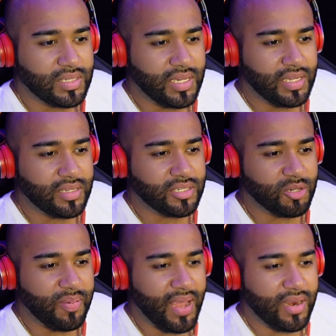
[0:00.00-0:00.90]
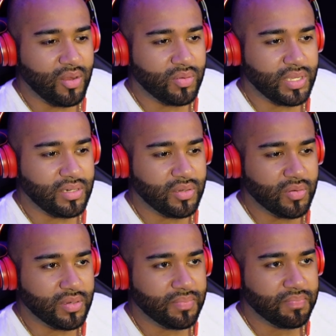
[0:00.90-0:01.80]
See, Japan know what they're
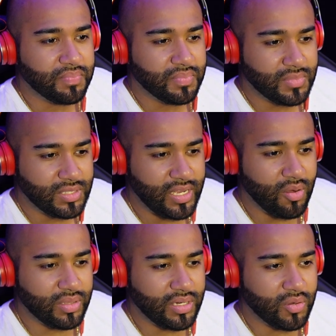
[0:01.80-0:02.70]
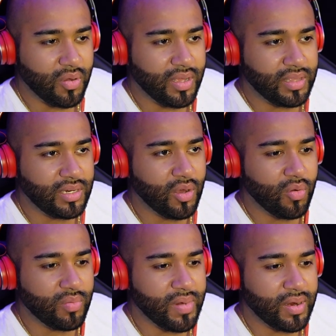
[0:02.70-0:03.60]
doing. They know what they're doing, and they know
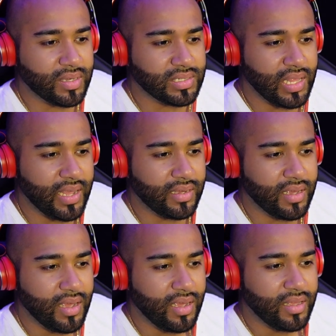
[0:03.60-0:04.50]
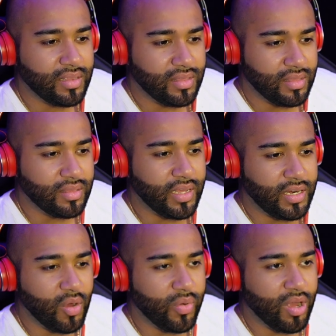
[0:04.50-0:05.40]
what America's like.
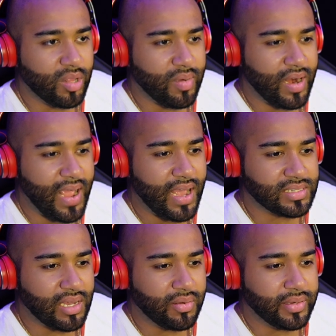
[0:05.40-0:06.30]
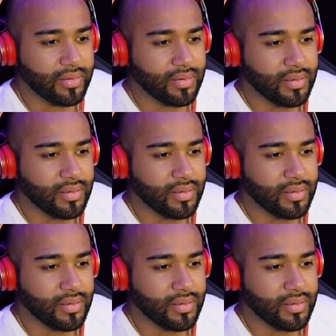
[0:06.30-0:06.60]
They know we all about ass out here.